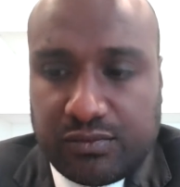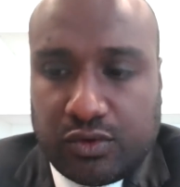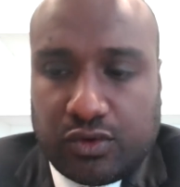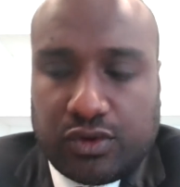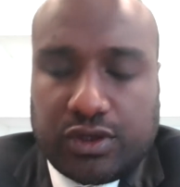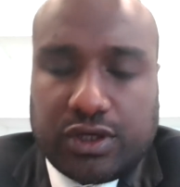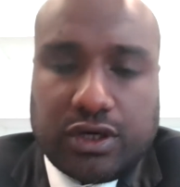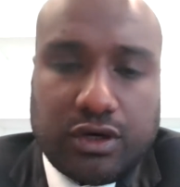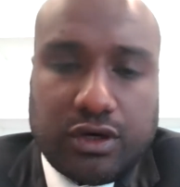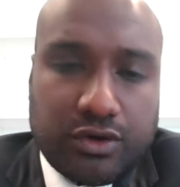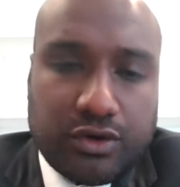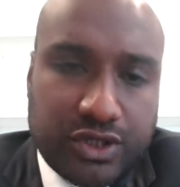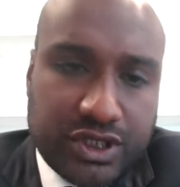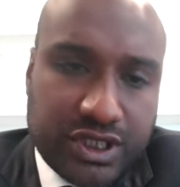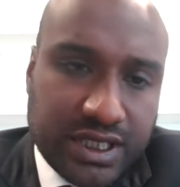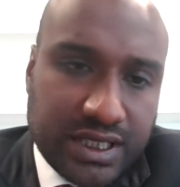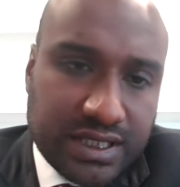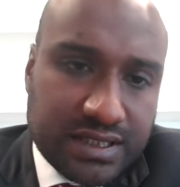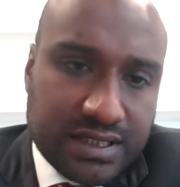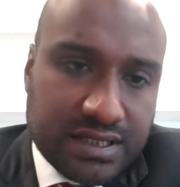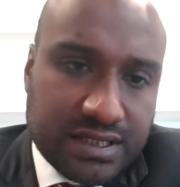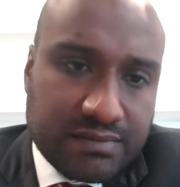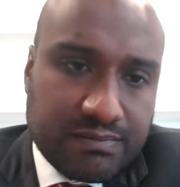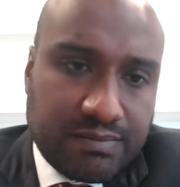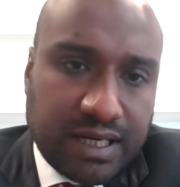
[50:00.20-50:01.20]
more
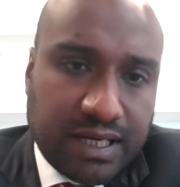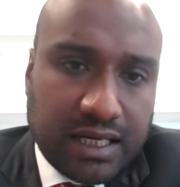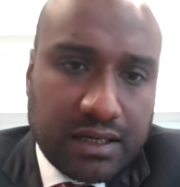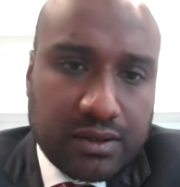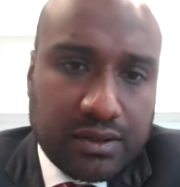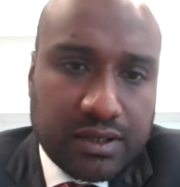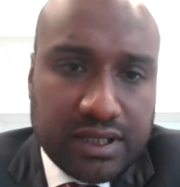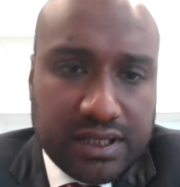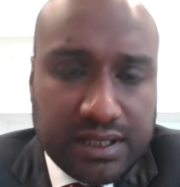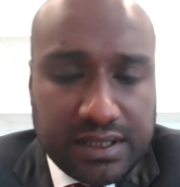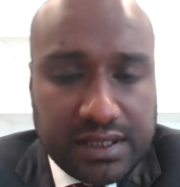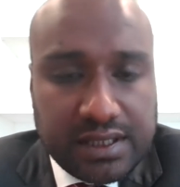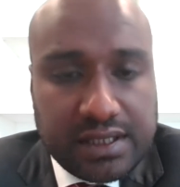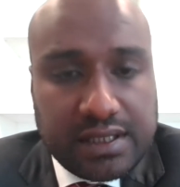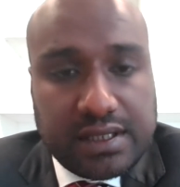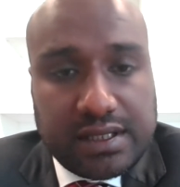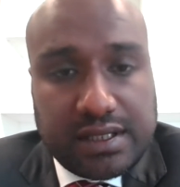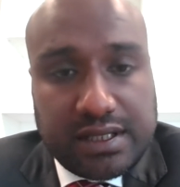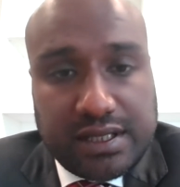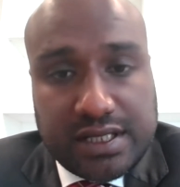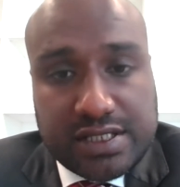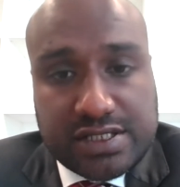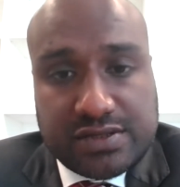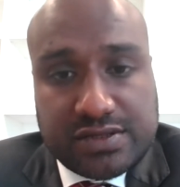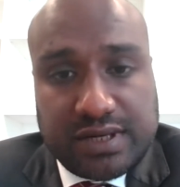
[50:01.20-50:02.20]
negotiating power
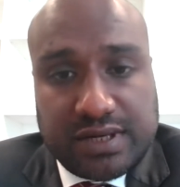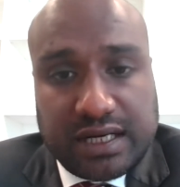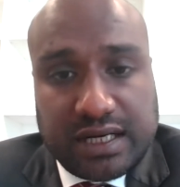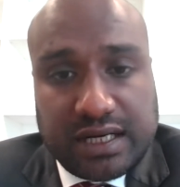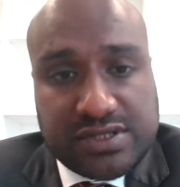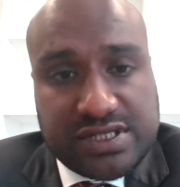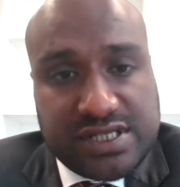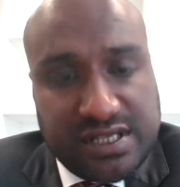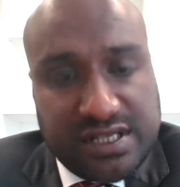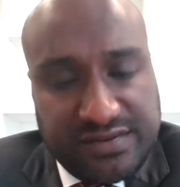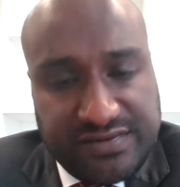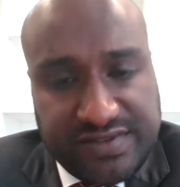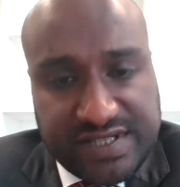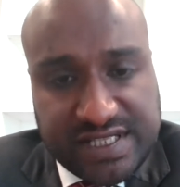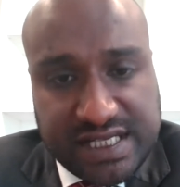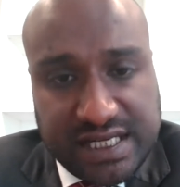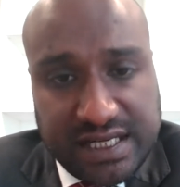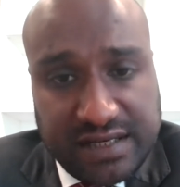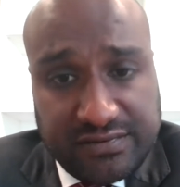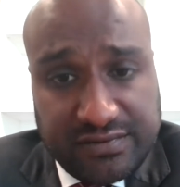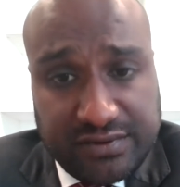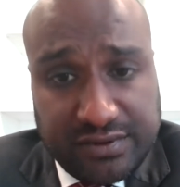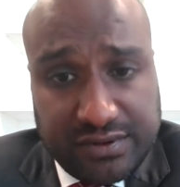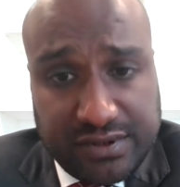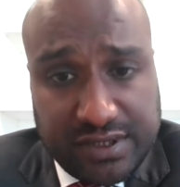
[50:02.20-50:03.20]
is around service
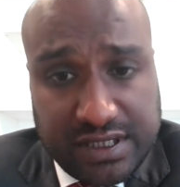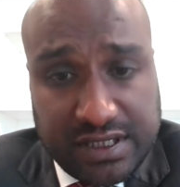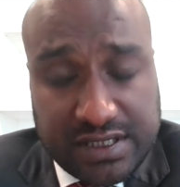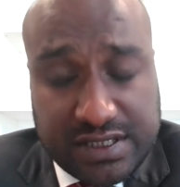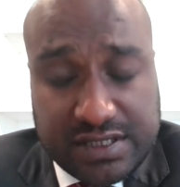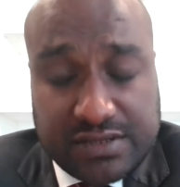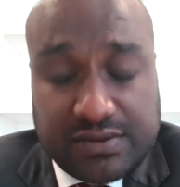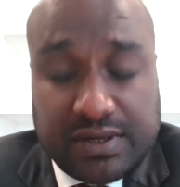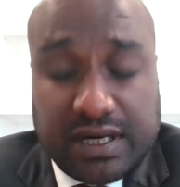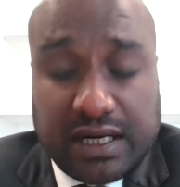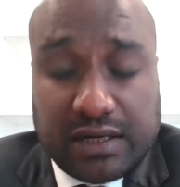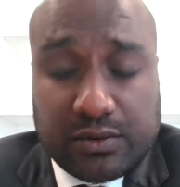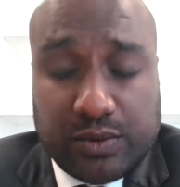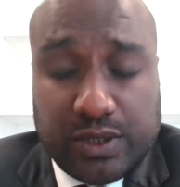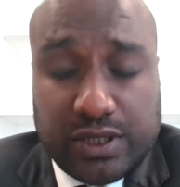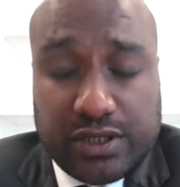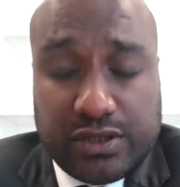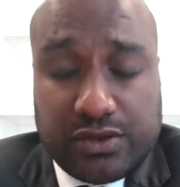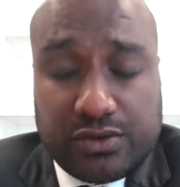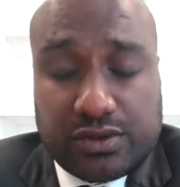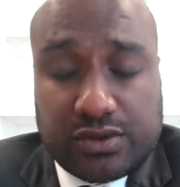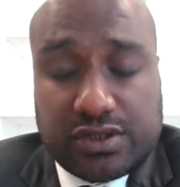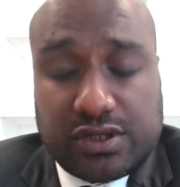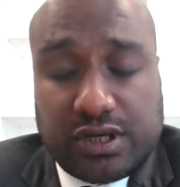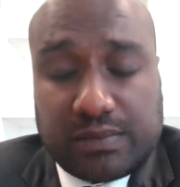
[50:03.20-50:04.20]
level, is around where
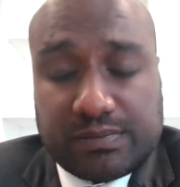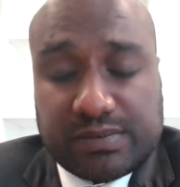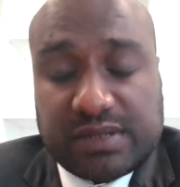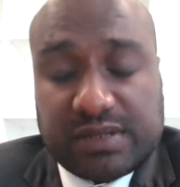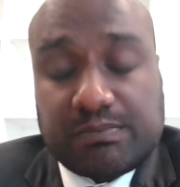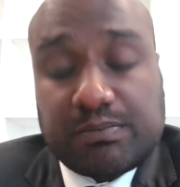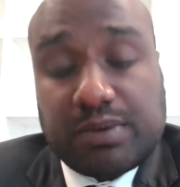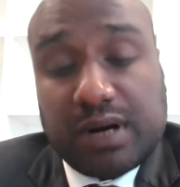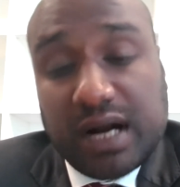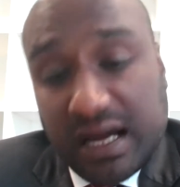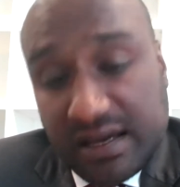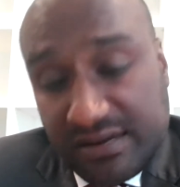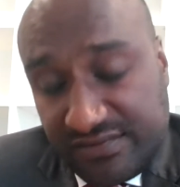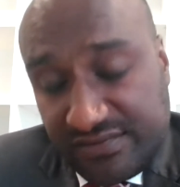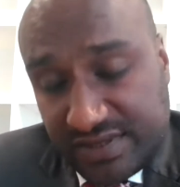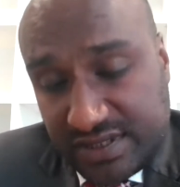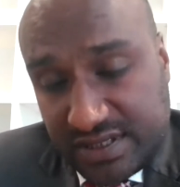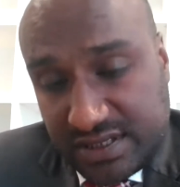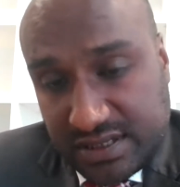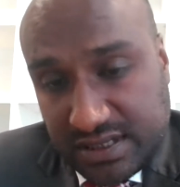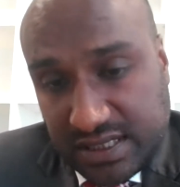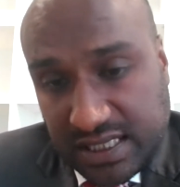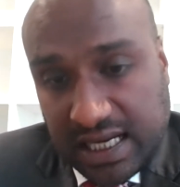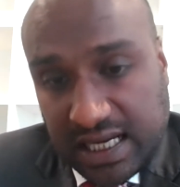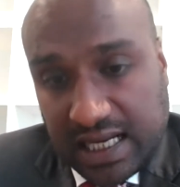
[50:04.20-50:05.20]
you adopt the
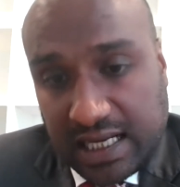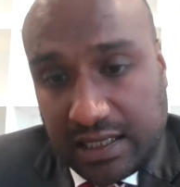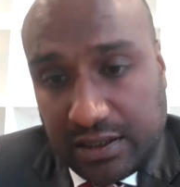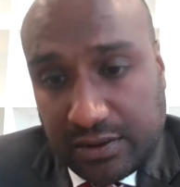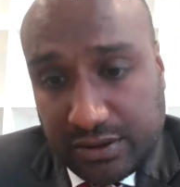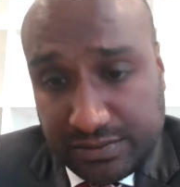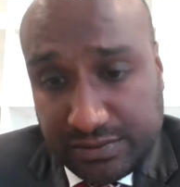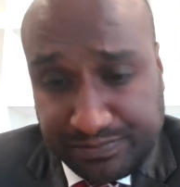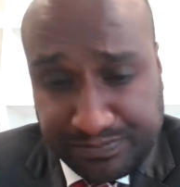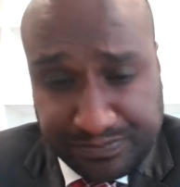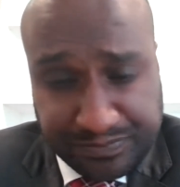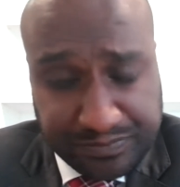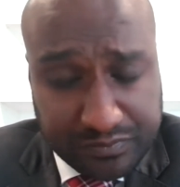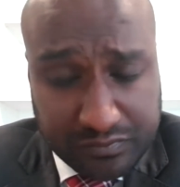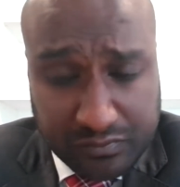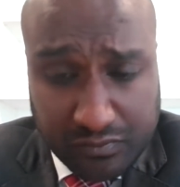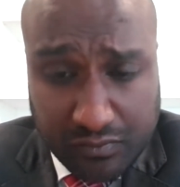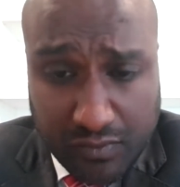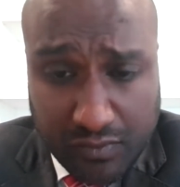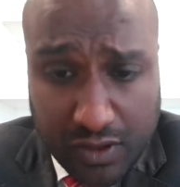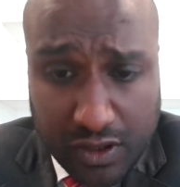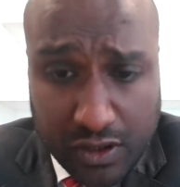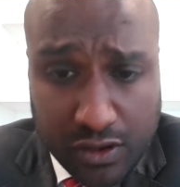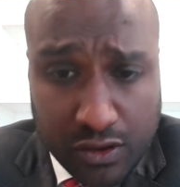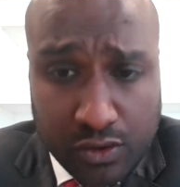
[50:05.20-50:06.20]
private cloud.
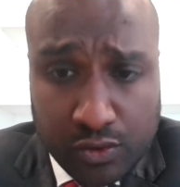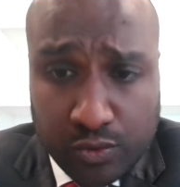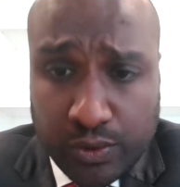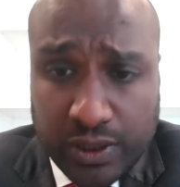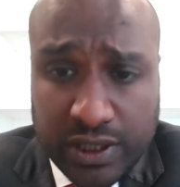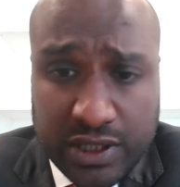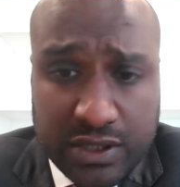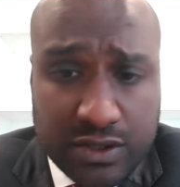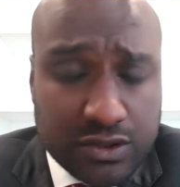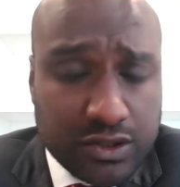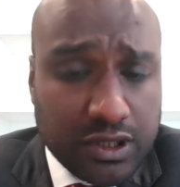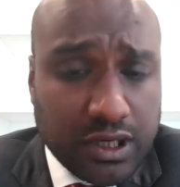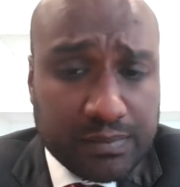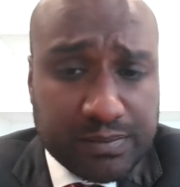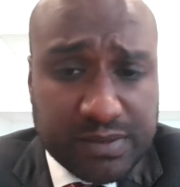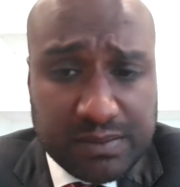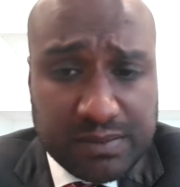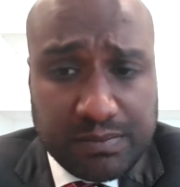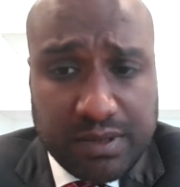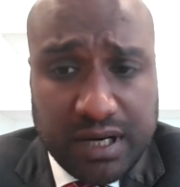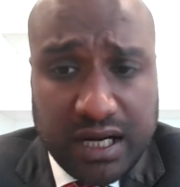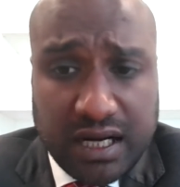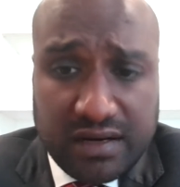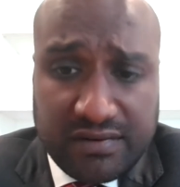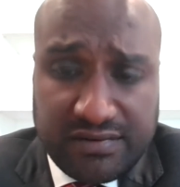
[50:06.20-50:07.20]
Where you adopt
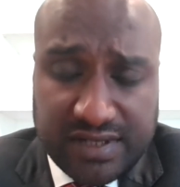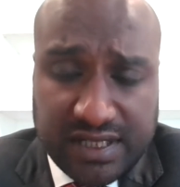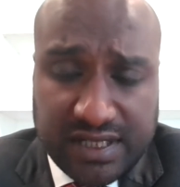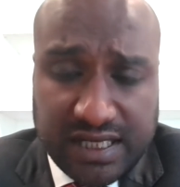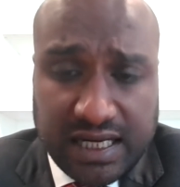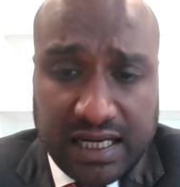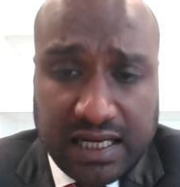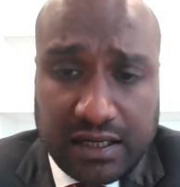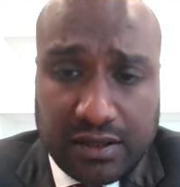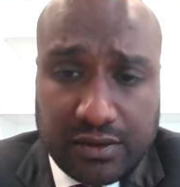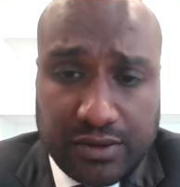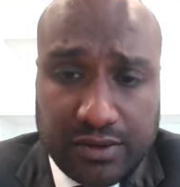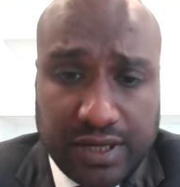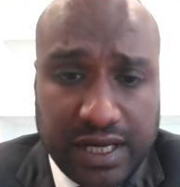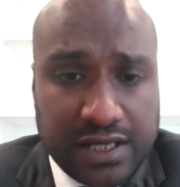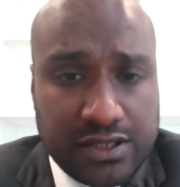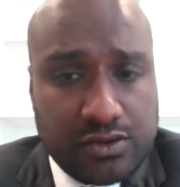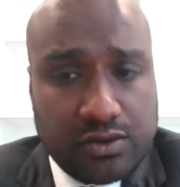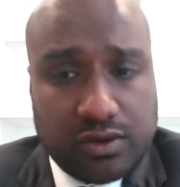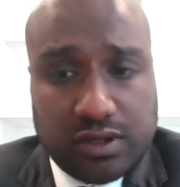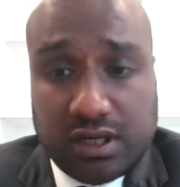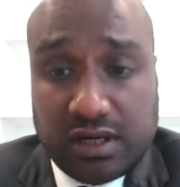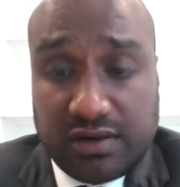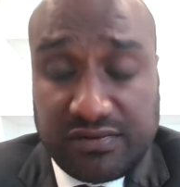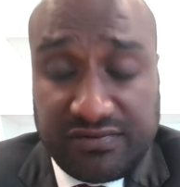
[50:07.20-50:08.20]
the private cloud and
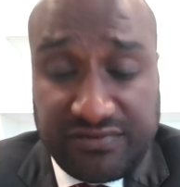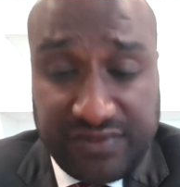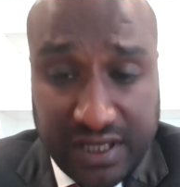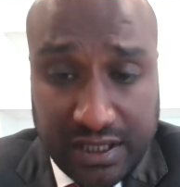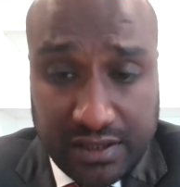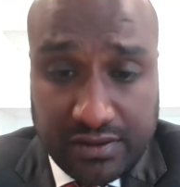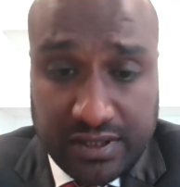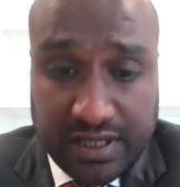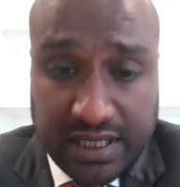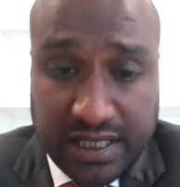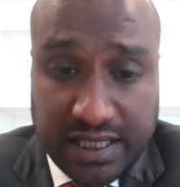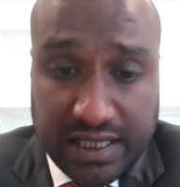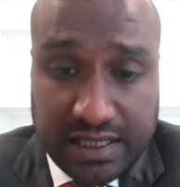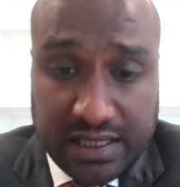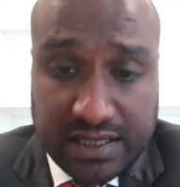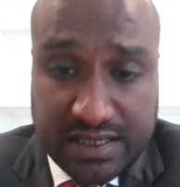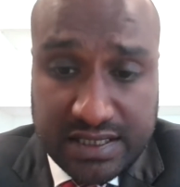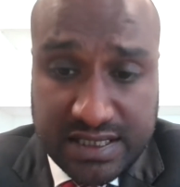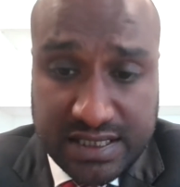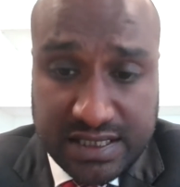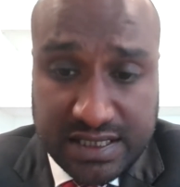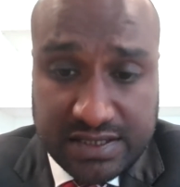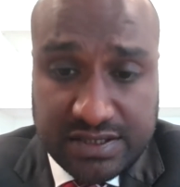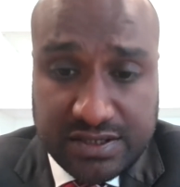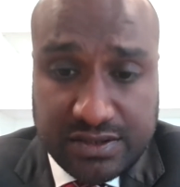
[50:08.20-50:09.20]
you're configuring it in a
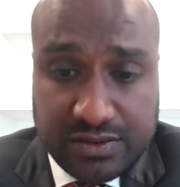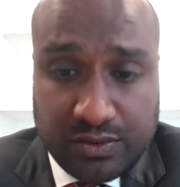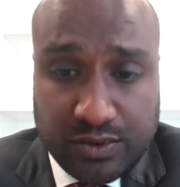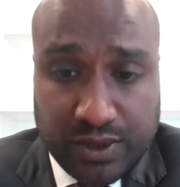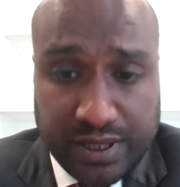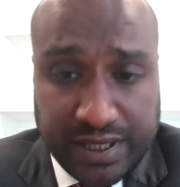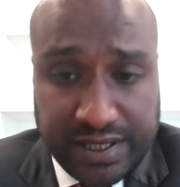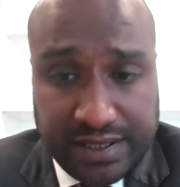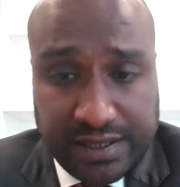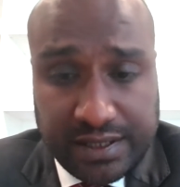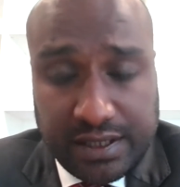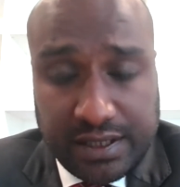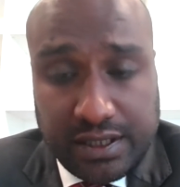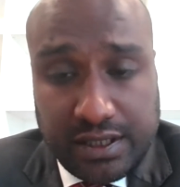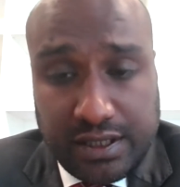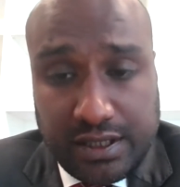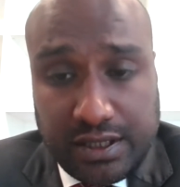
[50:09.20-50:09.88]
certain way,